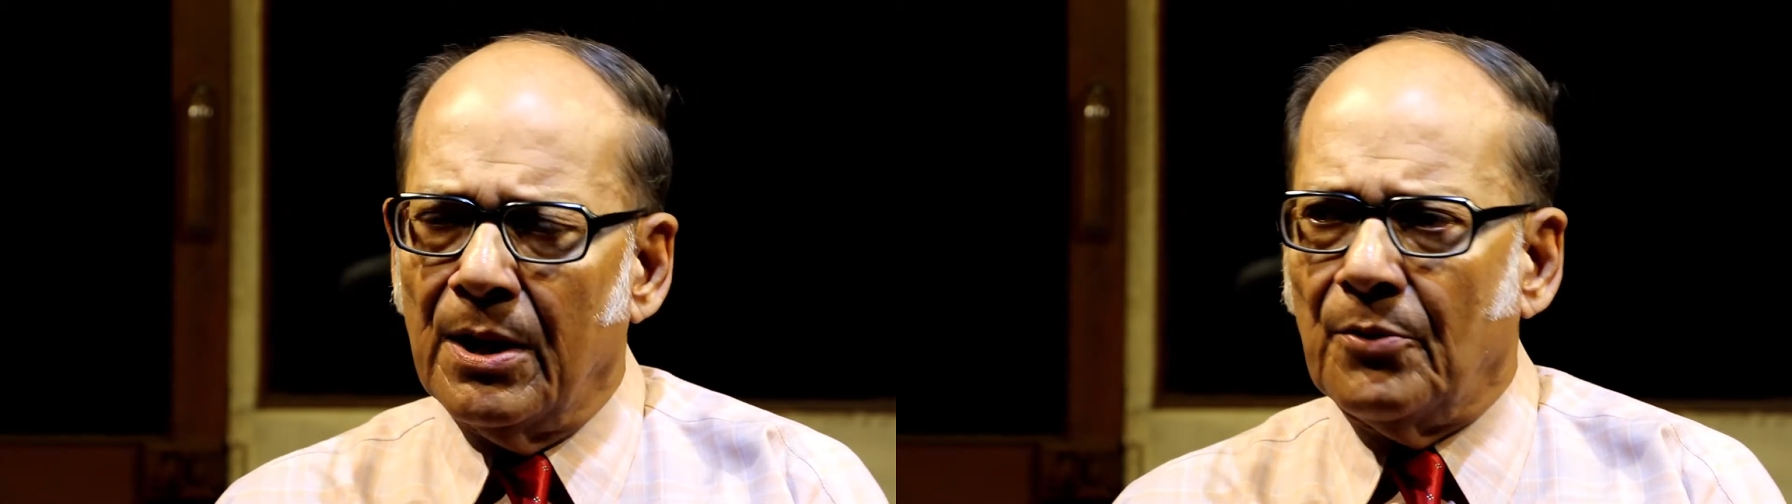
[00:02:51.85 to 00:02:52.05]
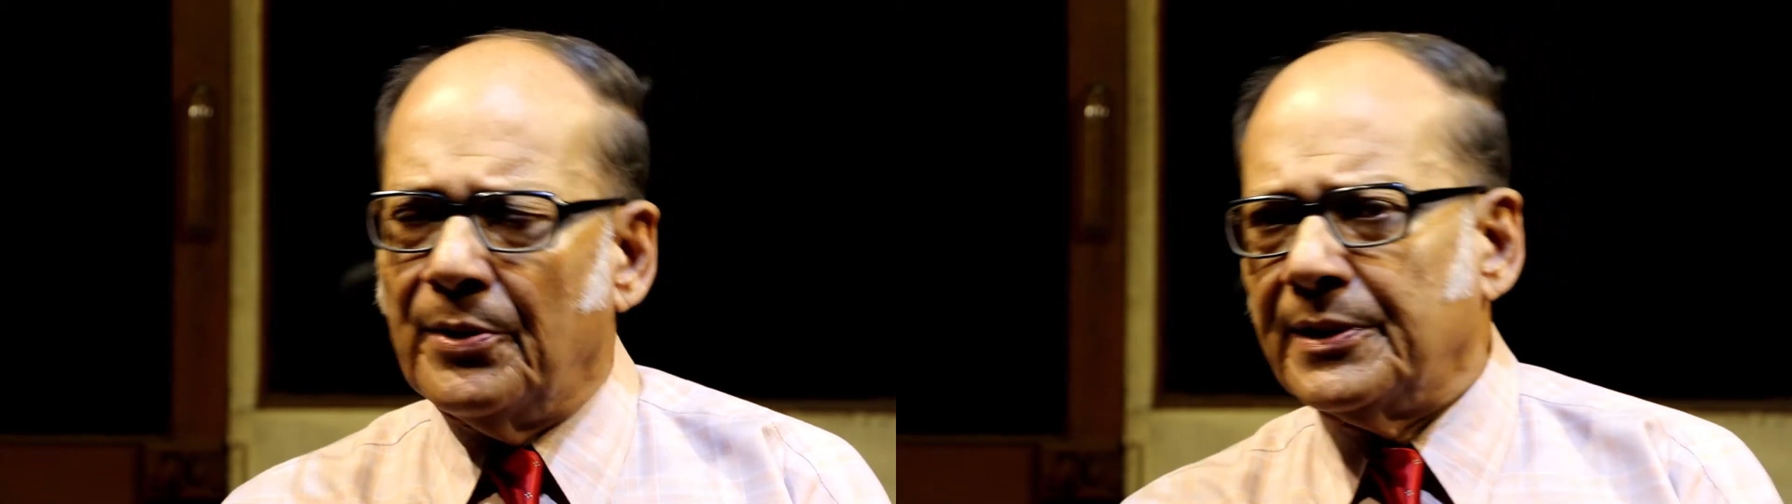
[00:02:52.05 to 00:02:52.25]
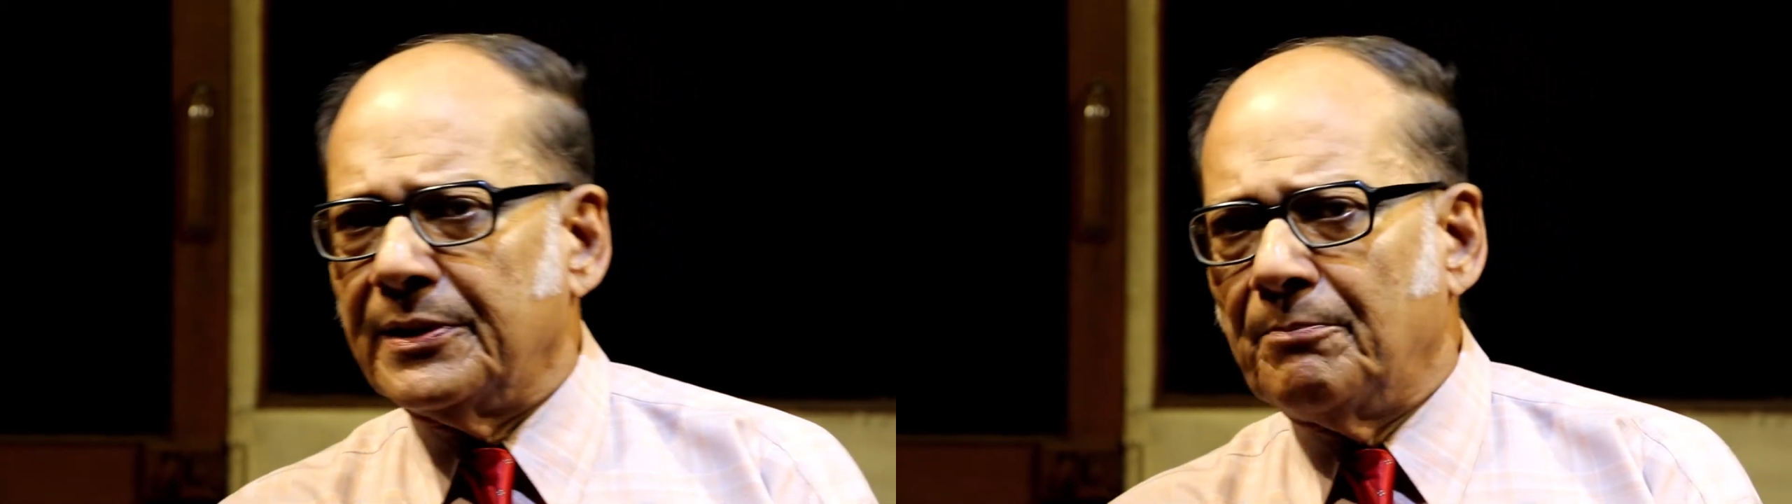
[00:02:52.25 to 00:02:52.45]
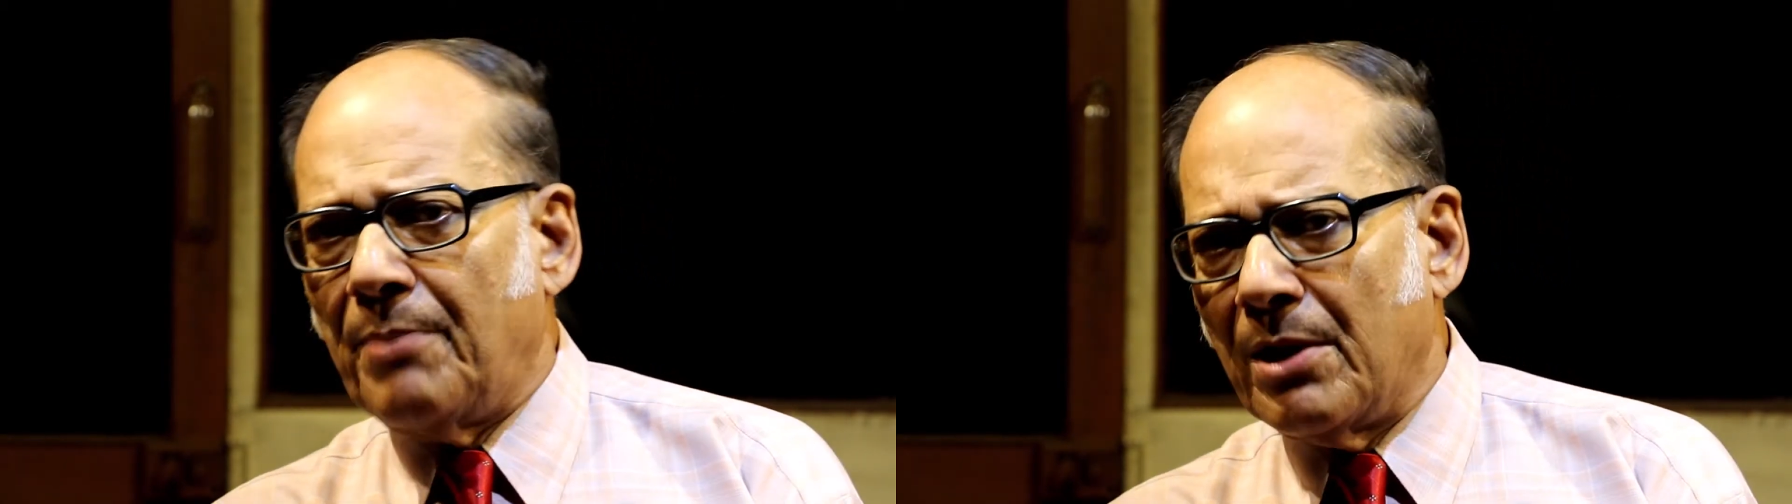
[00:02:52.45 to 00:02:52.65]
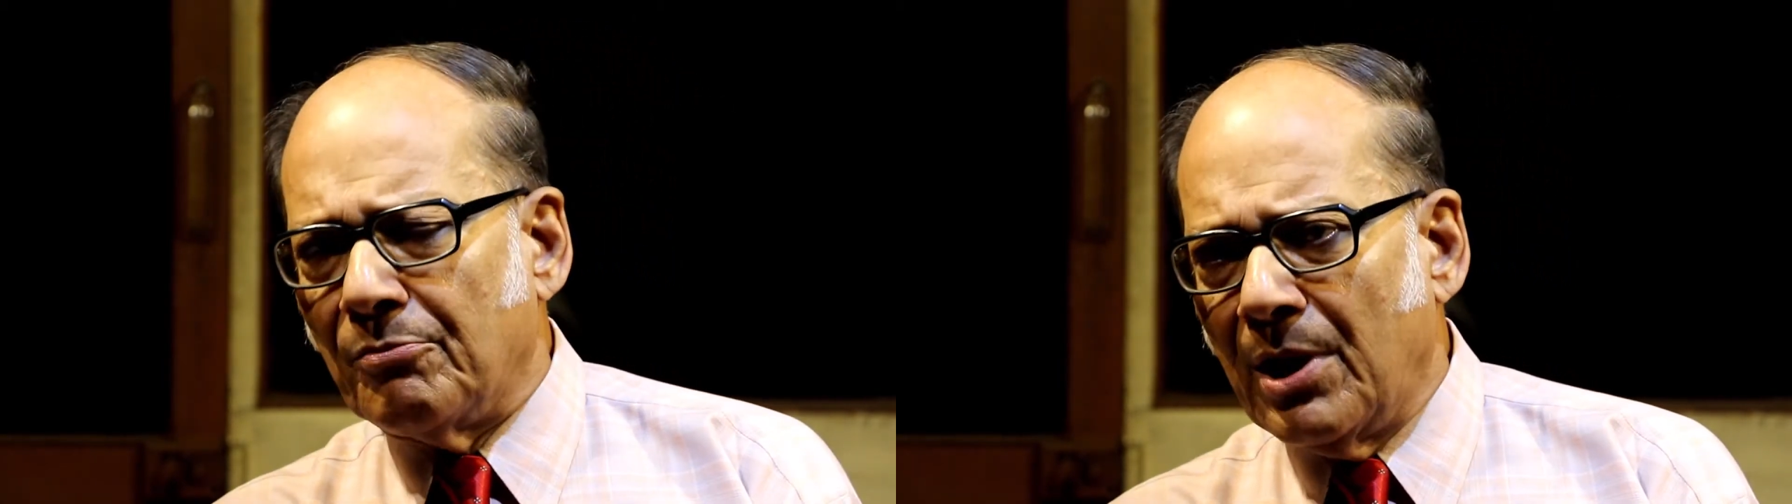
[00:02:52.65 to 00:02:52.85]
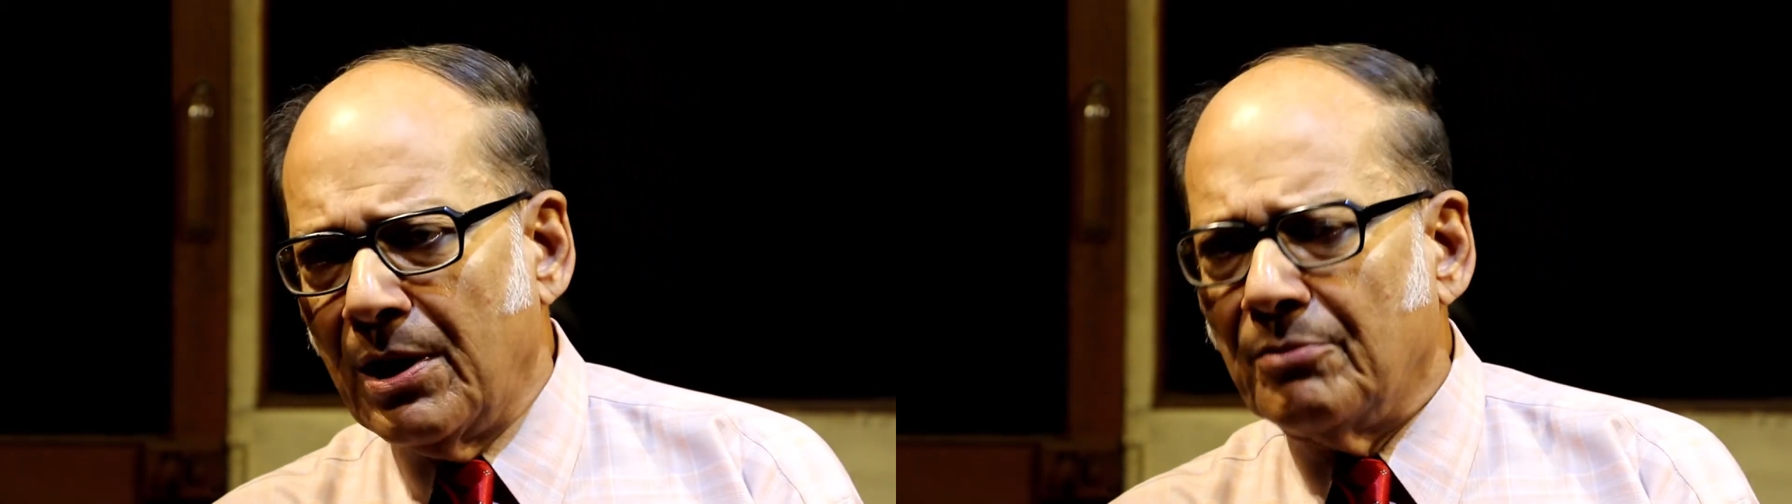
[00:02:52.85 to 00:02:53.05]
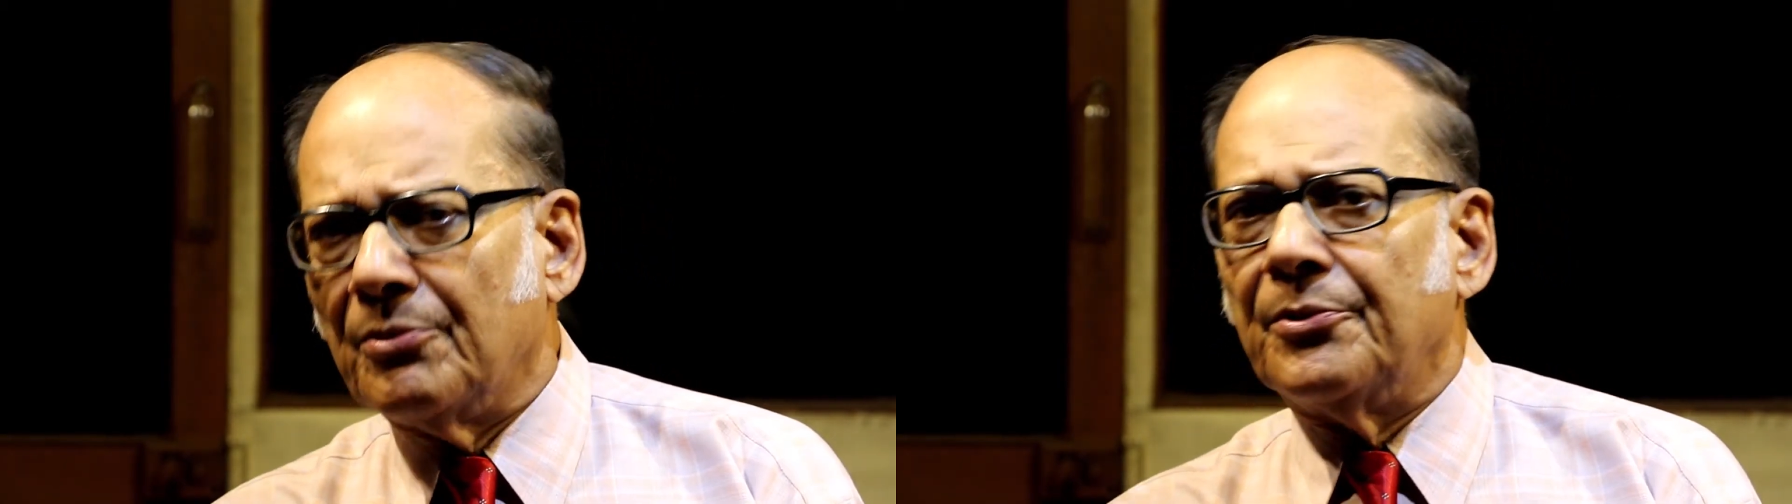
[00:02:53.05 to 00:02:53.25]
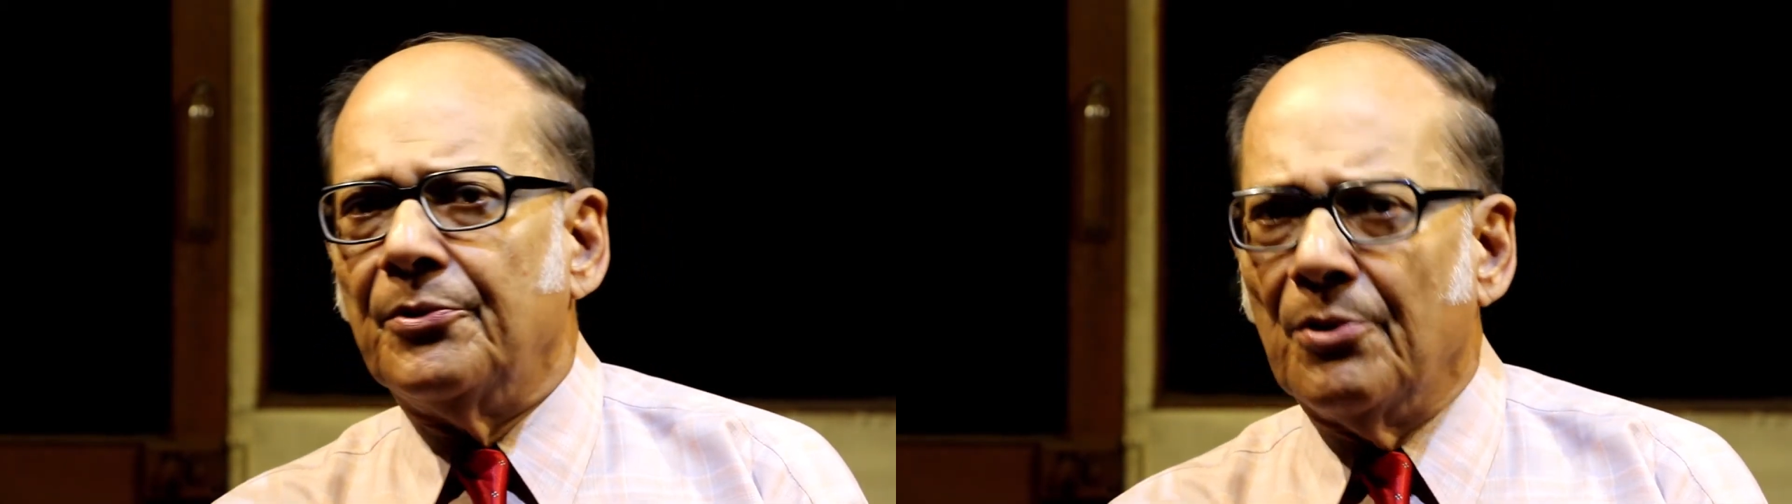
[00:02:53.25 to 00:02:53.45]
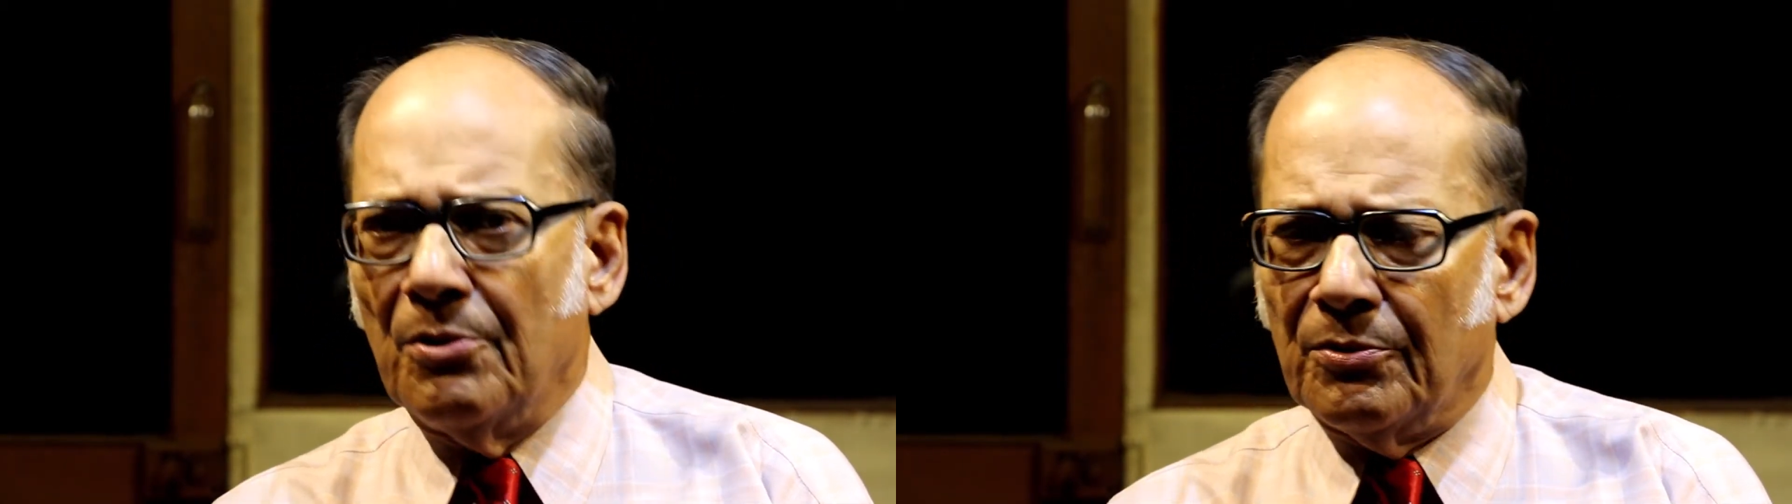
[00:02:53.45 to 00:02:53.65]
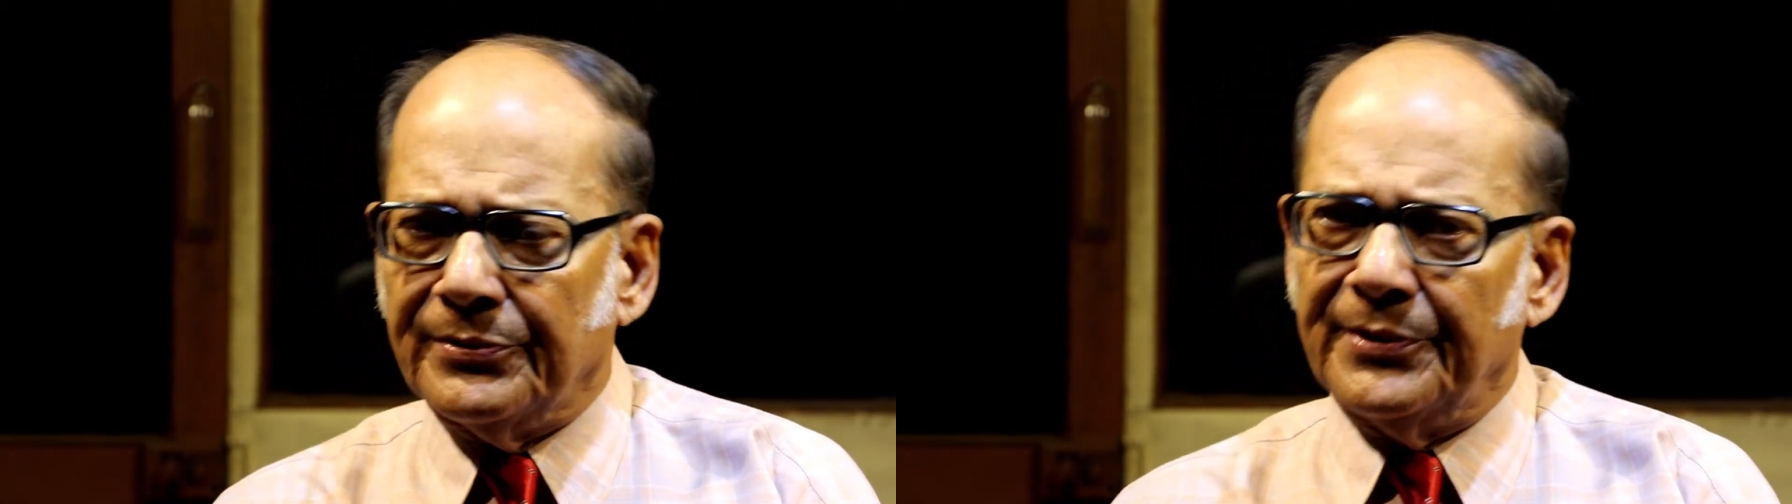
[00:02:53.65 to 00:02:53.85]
whether the panwala would know